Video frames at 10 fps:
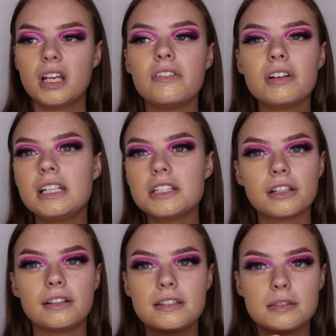I really don't
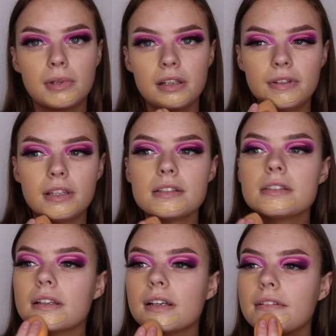like the smell of it. That's
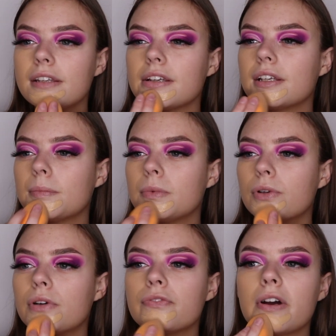like, I'm
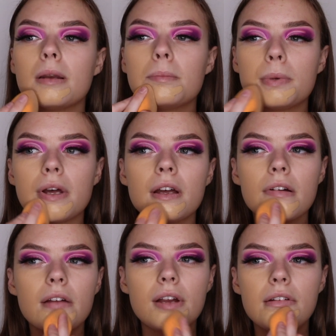not a fan,
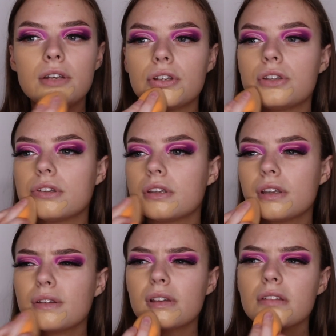but it does,
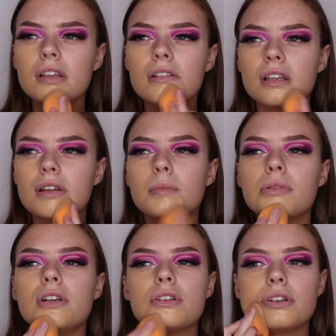I'm
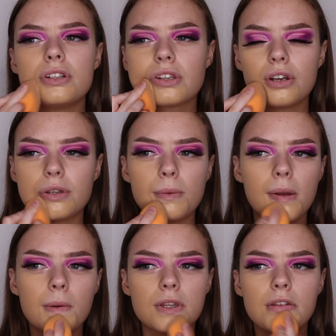pretty sure it just goes away
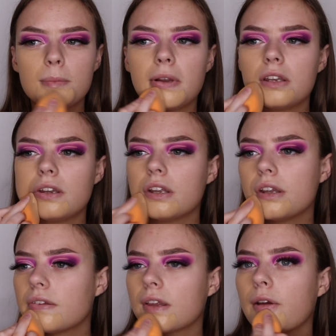once it's blended in.
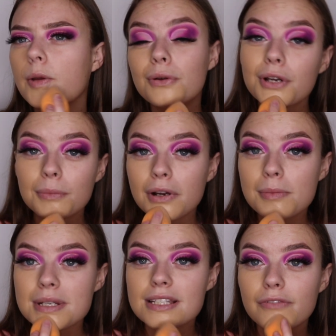So I'm not gonna worry
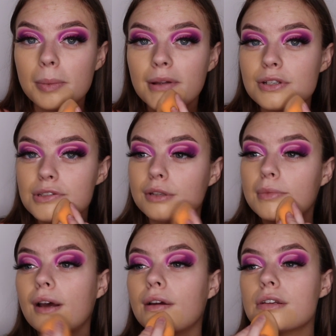myself about it too
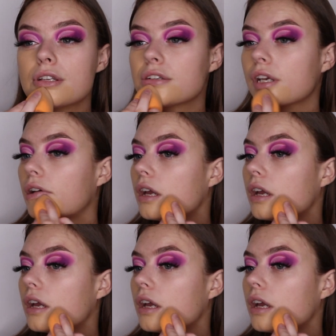much.